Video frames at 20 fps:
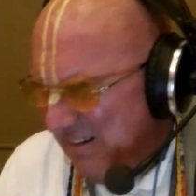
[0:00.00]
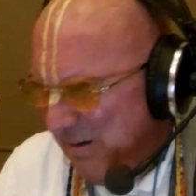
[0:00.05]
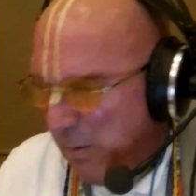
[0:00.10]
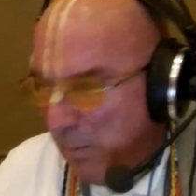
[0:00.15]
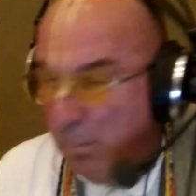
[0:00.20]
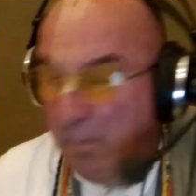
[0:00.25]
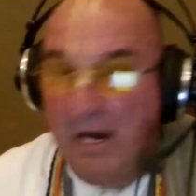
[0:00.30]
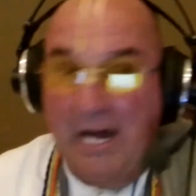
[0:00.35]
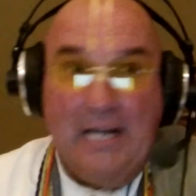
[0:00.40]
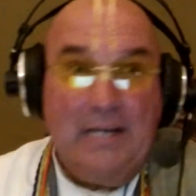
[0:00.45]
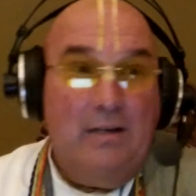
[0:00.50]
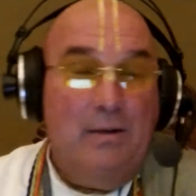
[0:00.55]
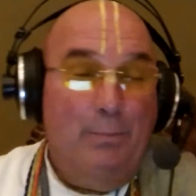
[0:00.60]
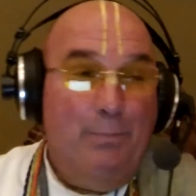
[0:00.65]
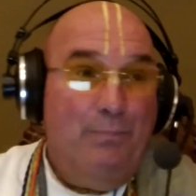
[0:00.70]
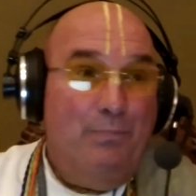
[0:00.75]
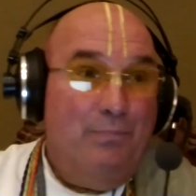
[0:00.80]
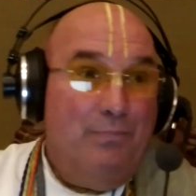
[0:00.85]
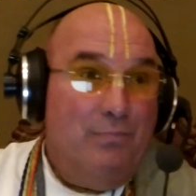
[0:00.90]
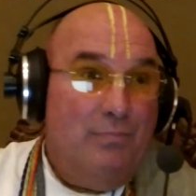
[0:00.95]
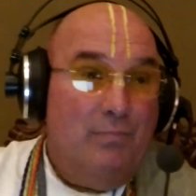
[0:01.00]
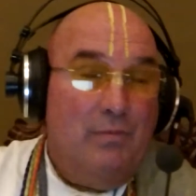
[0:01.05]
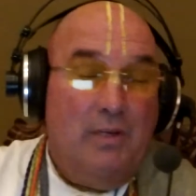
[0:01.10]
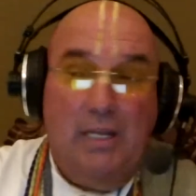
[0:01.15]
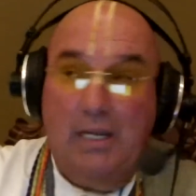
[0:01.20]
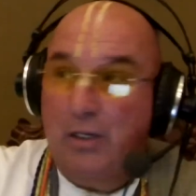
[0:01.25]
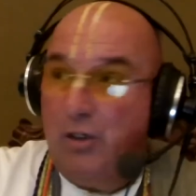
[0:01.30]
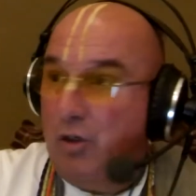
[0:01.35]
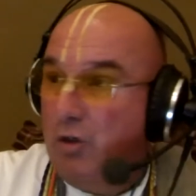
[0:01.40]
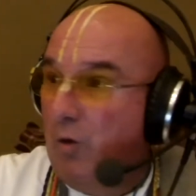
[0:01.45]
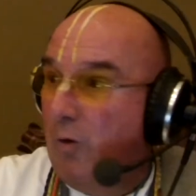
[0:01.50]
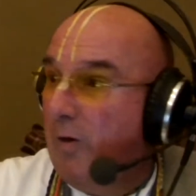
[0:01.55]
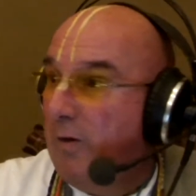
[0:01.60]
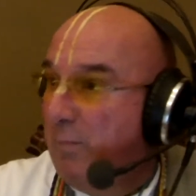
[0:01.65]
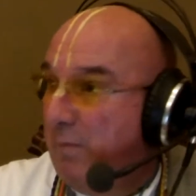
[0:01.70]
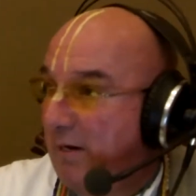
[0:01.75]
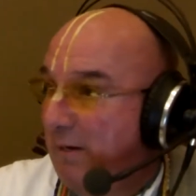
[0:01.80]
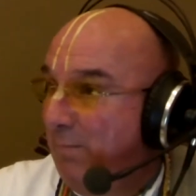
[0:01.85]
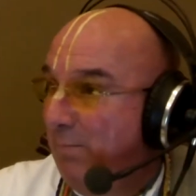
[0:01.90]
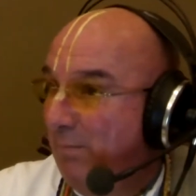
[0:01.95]
But it cured
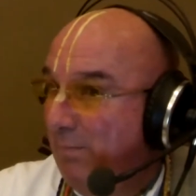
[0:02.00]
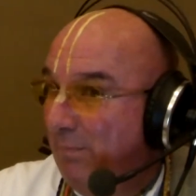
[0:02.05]
me.